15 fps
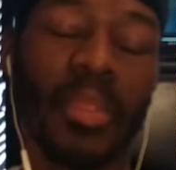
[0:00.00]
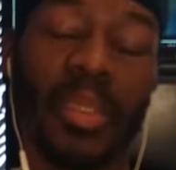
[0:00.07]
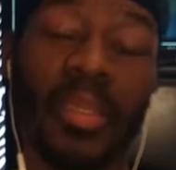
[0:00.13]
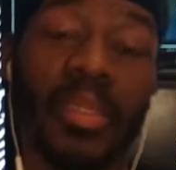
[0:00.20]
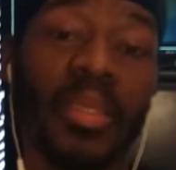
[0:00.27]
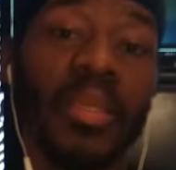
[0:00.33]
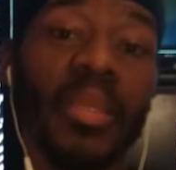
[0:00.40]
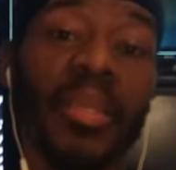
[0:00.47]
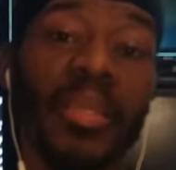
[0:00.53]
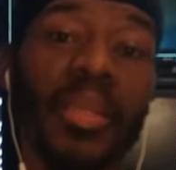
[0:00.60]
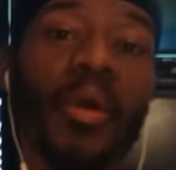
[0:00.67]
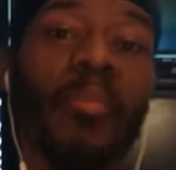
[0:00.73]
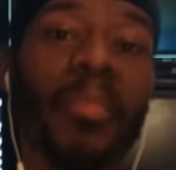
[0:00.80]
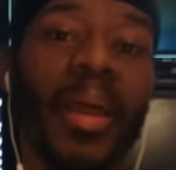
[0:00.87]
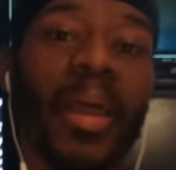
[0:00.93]
and he in
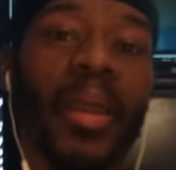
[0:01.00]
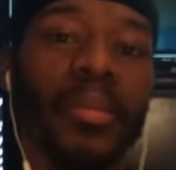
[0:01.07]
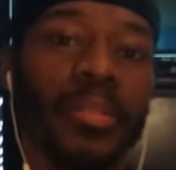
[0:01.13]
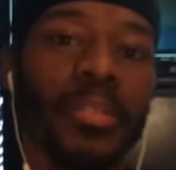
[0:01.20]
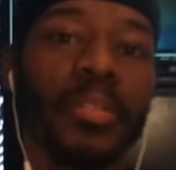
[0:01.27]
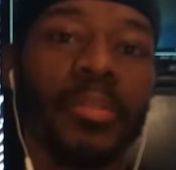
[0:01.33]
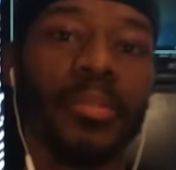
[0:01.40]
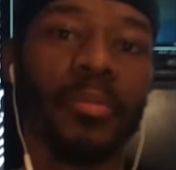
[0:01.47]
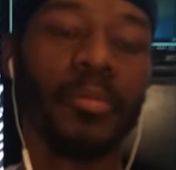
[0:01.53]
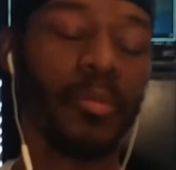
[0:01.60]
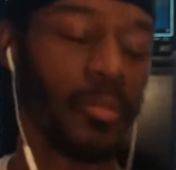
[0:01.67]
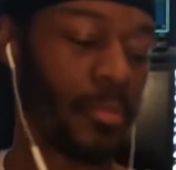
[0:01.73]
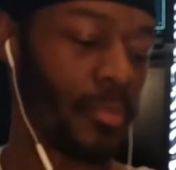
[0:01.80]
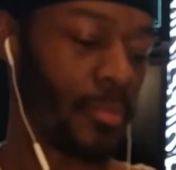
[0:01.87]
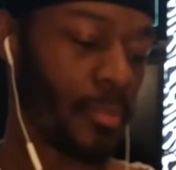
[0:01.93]
your mind too,
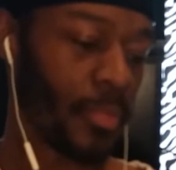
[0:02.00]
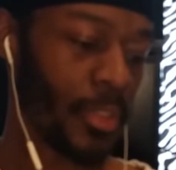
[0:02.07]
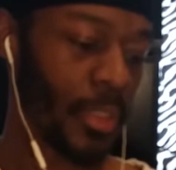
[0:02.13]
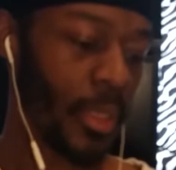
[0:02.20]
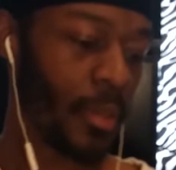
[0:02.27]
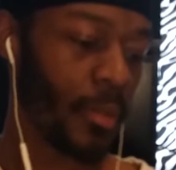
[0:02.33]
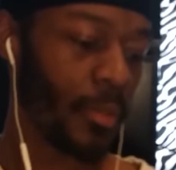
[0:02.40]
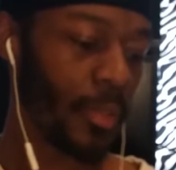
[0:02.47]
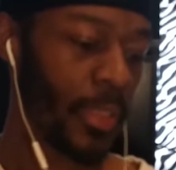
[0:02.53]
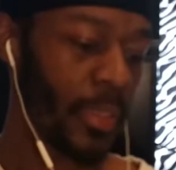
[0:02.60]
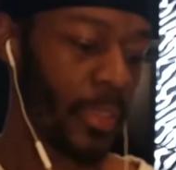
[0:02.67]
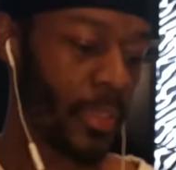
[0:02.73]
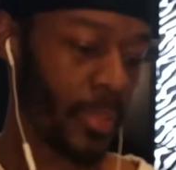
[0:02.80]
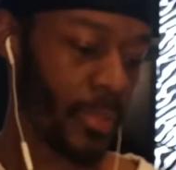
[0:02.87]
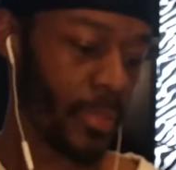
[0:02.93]
sure
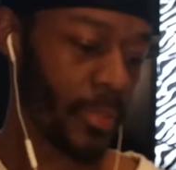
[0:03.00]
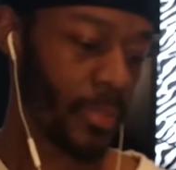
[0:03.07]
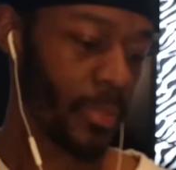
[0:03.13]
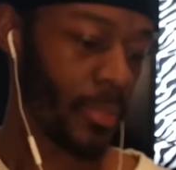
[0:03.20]
lives.